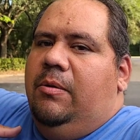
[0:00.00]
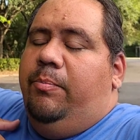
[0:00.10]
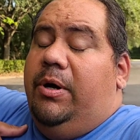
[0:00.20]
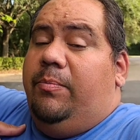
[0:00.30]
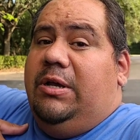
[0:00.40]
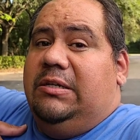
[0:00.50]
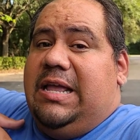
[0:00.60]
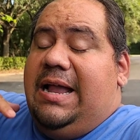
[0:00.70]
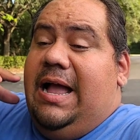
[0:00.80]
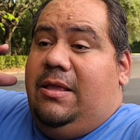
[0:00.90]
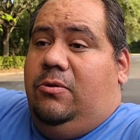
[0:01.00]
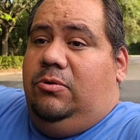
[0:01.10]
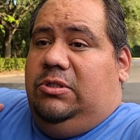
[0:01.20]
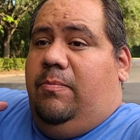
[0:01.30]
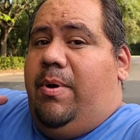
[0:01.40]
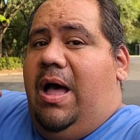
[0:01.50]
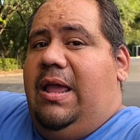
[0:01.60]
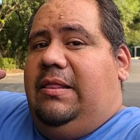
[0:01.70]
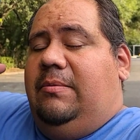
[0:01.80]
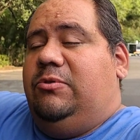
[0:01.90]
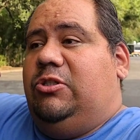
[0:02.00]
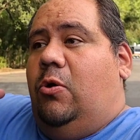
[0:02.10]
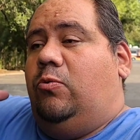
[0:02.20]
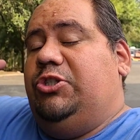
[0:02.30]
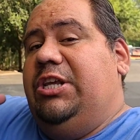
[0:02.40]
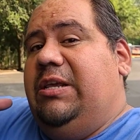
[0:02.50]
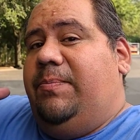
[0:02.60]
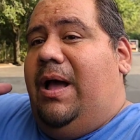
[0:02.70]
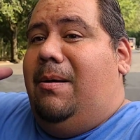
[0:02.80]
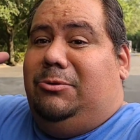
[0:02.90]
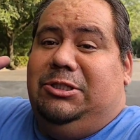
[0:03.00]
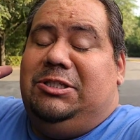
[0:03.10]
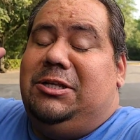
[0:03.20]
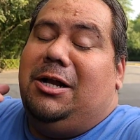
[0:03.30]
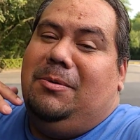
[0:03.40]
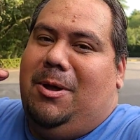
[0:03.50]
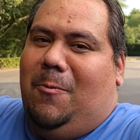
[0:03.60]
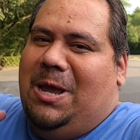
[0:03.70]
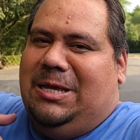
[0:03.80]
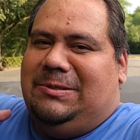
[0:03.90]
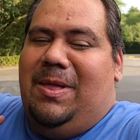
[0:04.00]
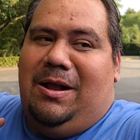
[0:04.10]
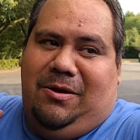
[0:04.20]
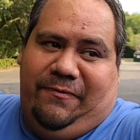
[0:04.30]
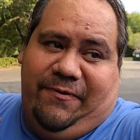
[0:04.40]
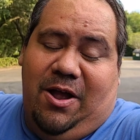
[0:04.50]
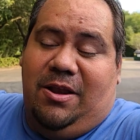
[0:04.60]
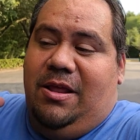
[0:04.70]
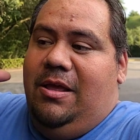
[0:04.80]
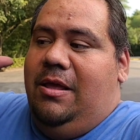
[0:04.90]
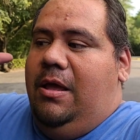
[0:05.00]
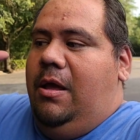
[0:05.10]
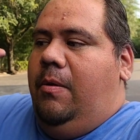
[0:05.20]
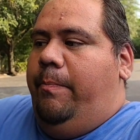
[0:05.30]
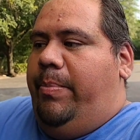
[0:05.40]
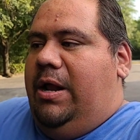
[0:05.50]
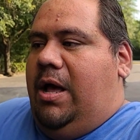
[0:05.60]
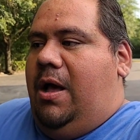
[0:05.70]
But because I got used to buying them so cheap, I'm just stuck in my ways. I'm not going to front. But,